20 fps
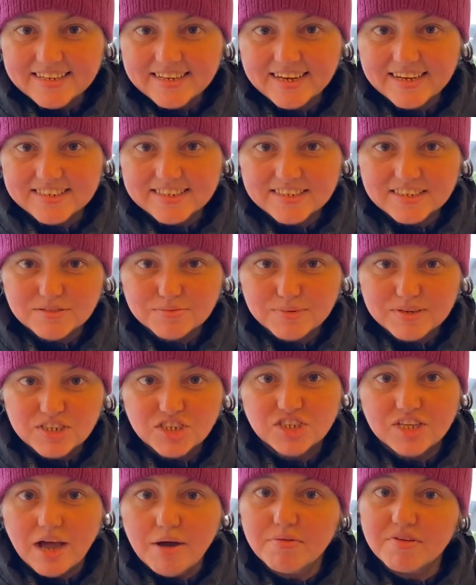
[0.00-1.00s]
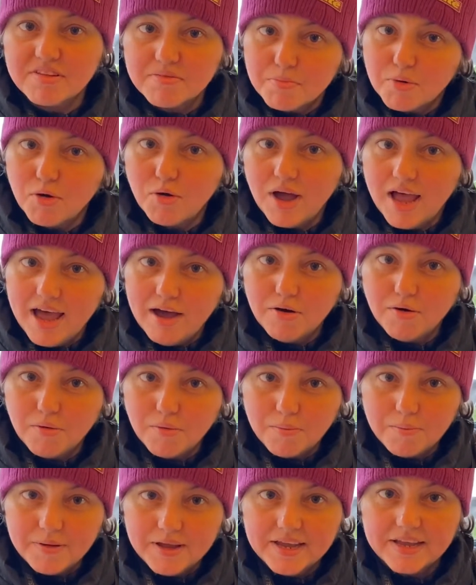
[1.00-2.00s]
I just wish there was more
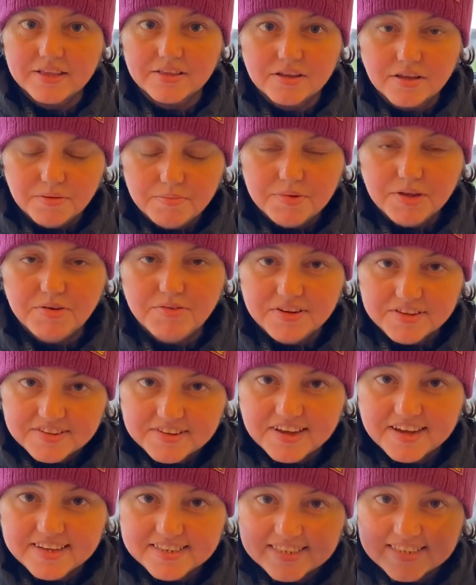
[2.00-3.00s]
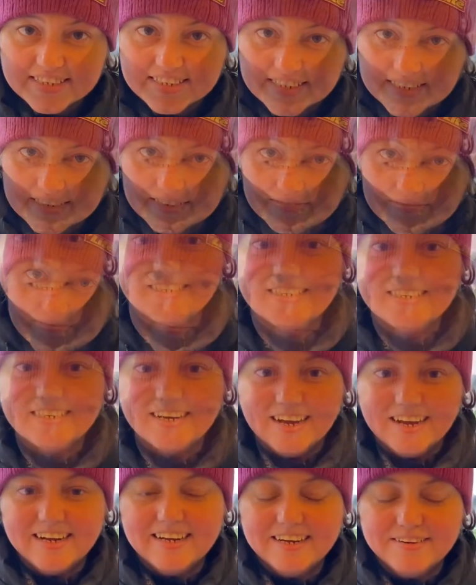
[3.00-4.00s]
help in communities.
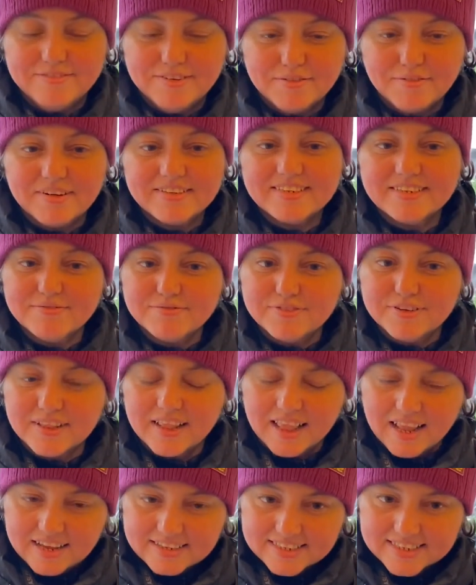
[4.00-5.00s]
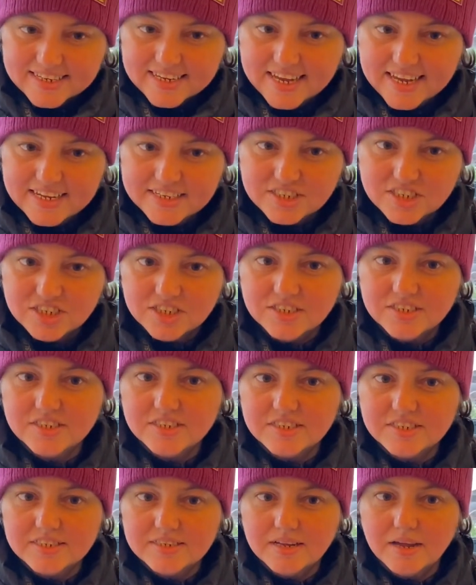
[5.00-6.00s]
If it wasn't for the London
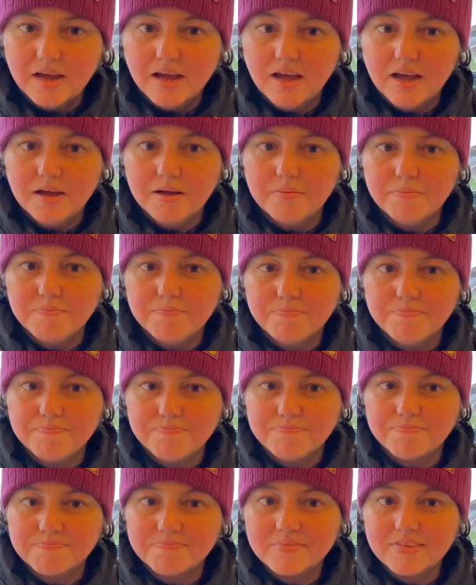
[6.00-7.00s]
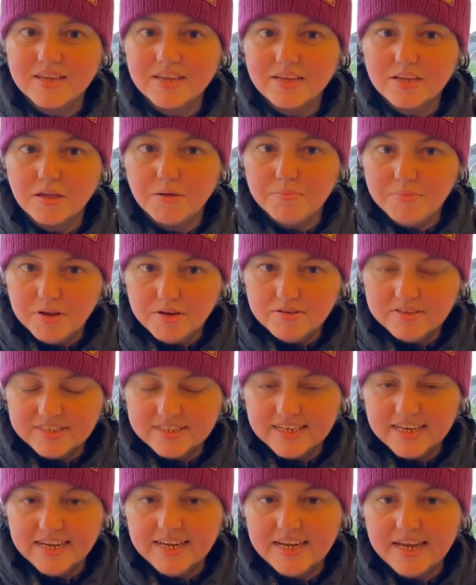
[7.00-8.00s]
Kitchens um,
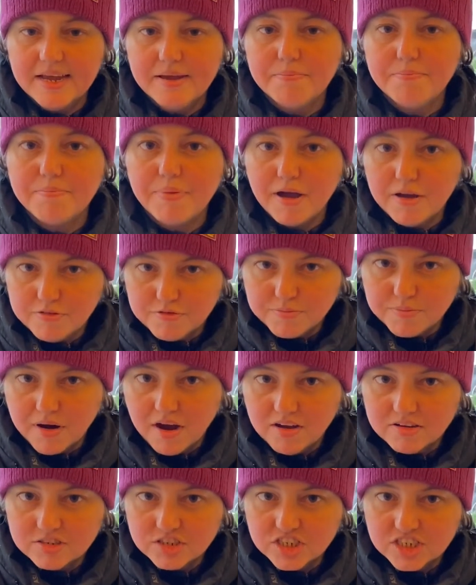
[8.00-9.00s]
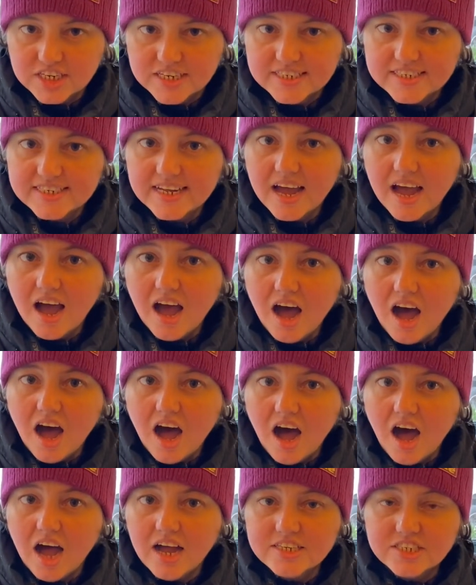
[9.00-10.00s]
community in both branches,
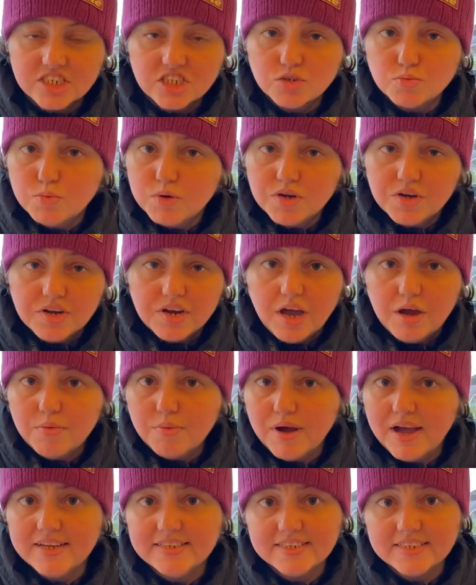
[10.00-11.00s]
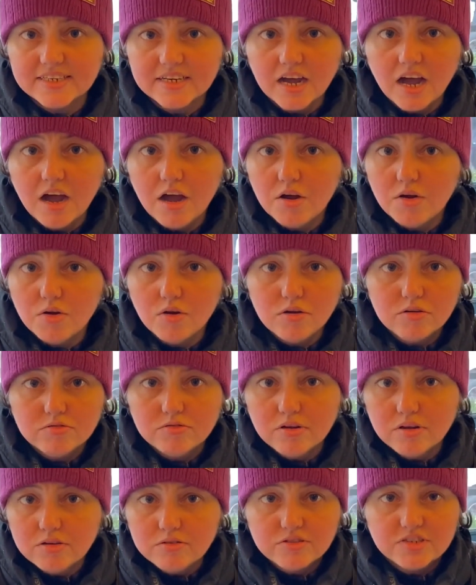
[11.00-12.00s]
I just wouldn't know where to go, who,
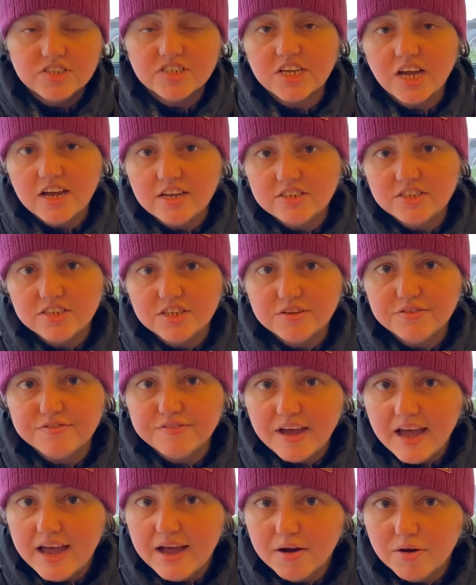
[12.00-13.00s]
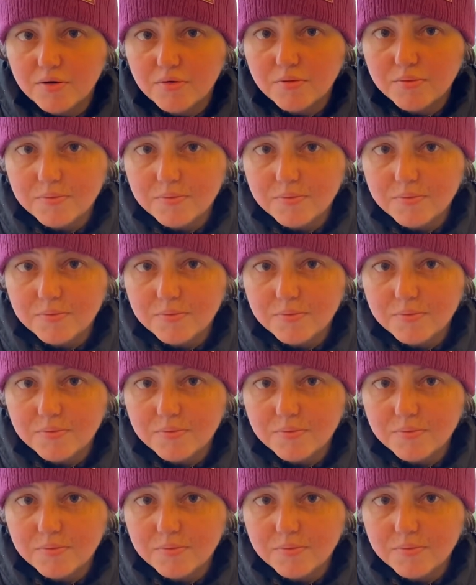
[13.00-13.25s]
who to turn to for help.